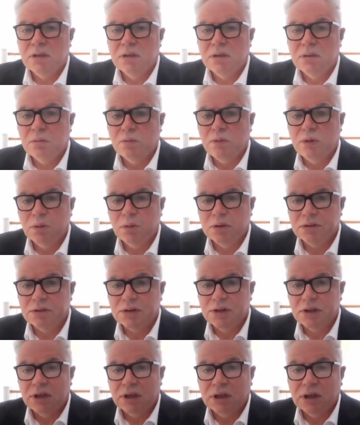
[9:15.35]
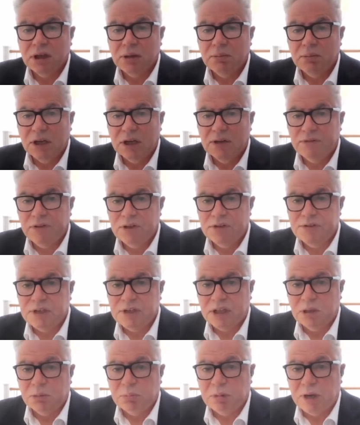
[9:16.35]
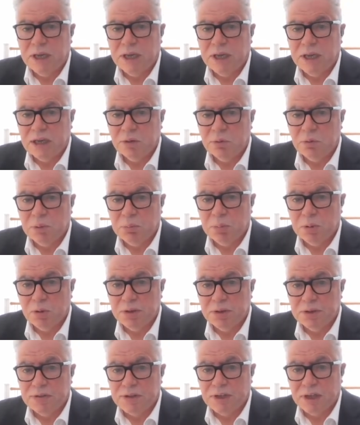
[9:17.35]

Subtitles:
We want to, in my view, celebrate equipoise.